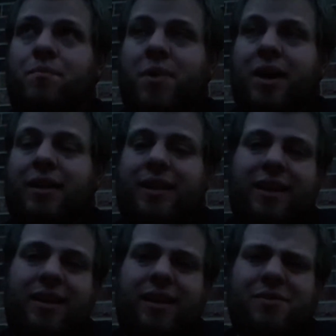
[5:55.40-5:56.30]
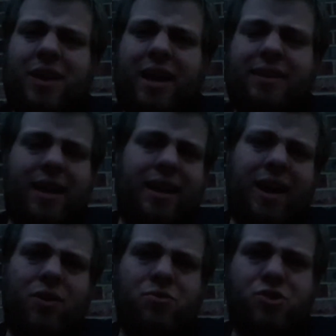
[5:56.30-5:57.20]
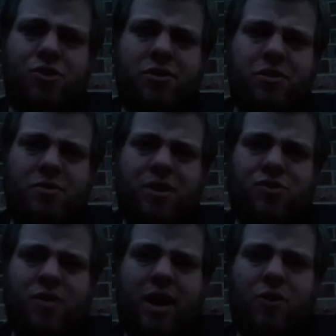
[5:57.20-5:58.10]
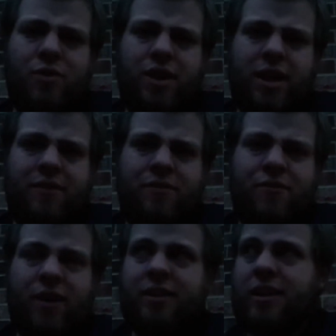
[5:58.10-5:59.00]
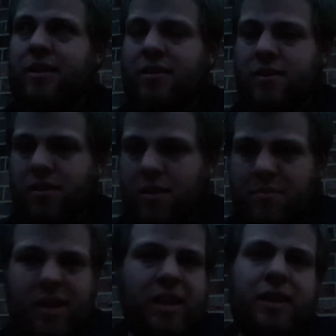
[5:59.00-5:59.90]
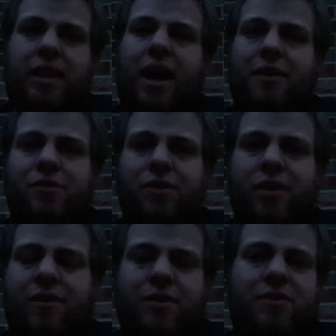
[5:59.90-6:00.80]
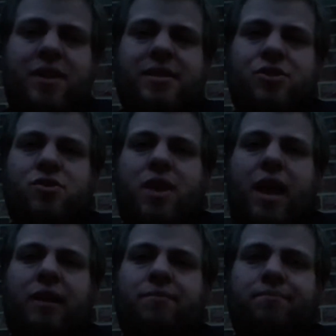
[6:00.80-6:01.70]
But then even at that, how sure are you that you're not going to get infected immediately after, even if they sent you that?